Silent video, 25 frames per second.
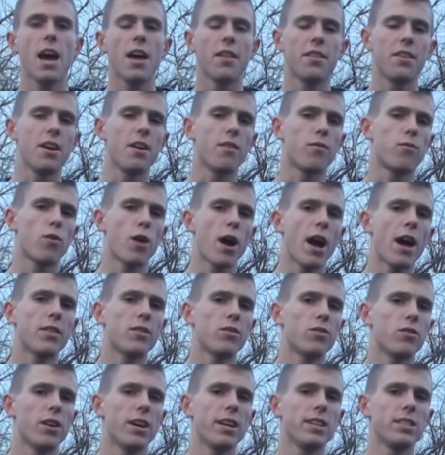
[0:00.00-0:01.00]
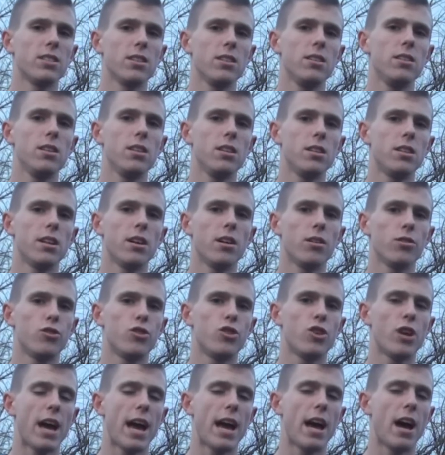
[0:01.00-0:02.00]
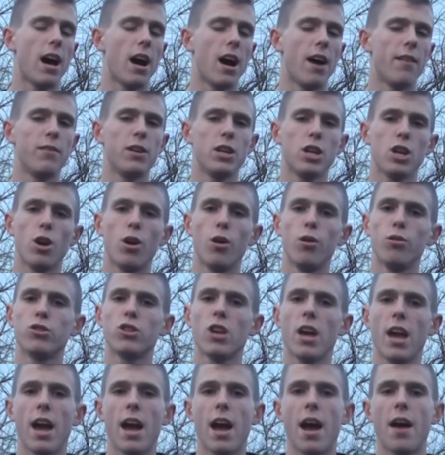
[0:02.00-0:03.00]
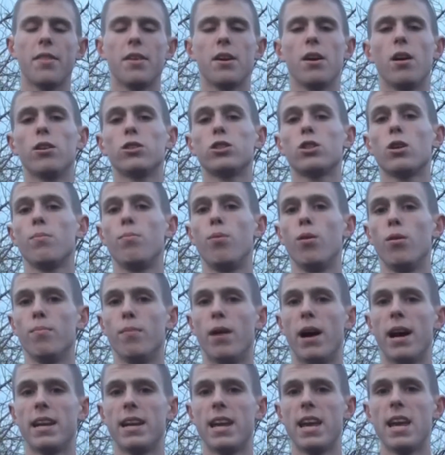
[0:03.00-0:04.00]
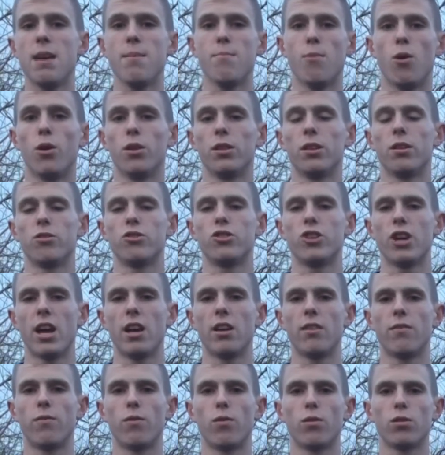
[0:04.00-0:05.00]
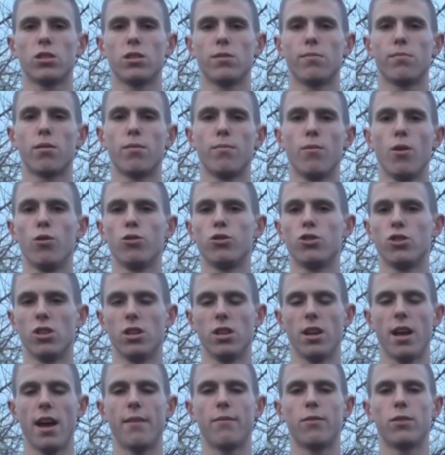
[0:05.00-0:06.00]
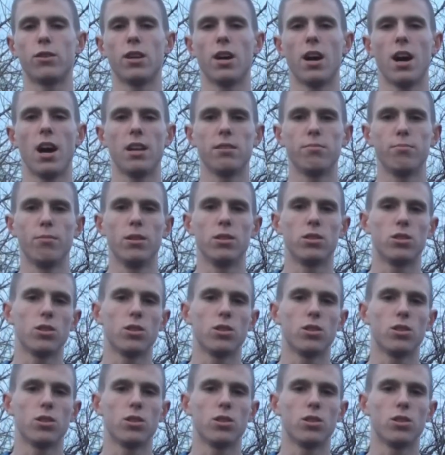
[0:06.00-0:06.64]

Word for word: They have rather nicely detailed cha uh, videos, and they also put my name on their channel for some promotion and advertisement.